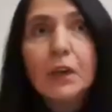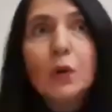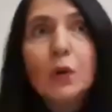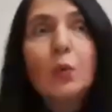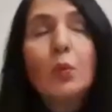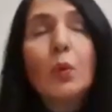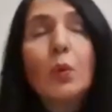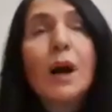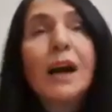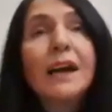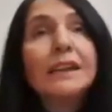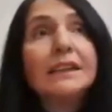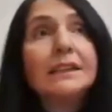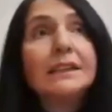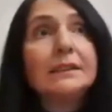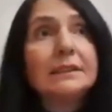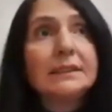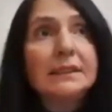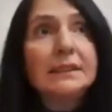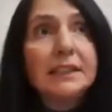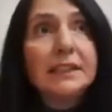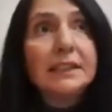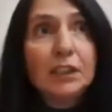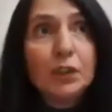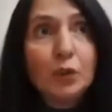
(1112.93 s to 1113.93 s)
Why
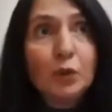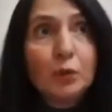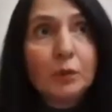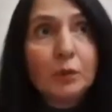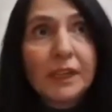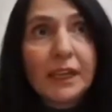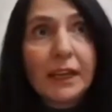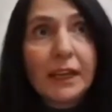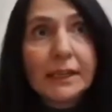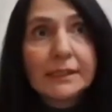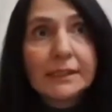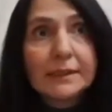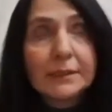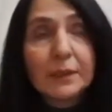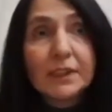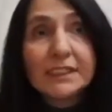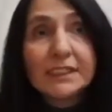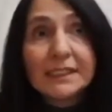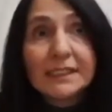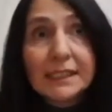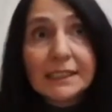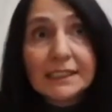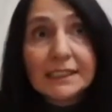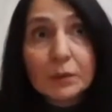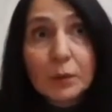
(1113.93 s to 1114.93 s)
dehumanize?
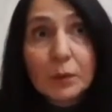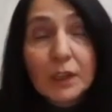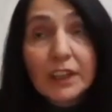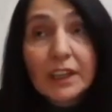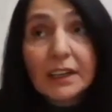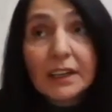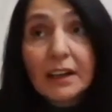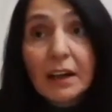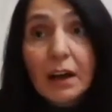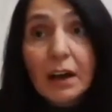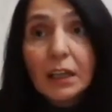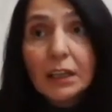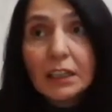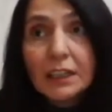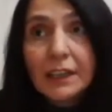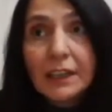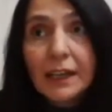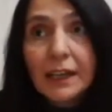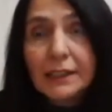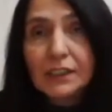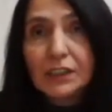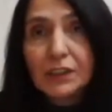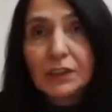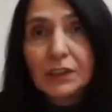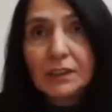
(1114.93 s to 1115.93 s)
Because that's what the
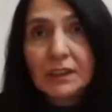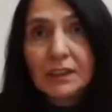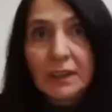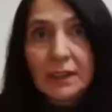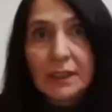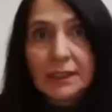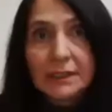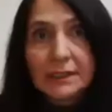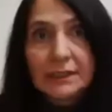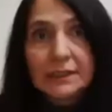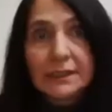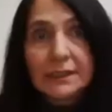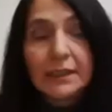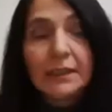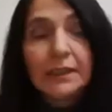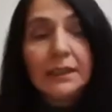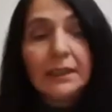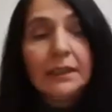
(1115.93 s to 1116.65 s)
colonizer does.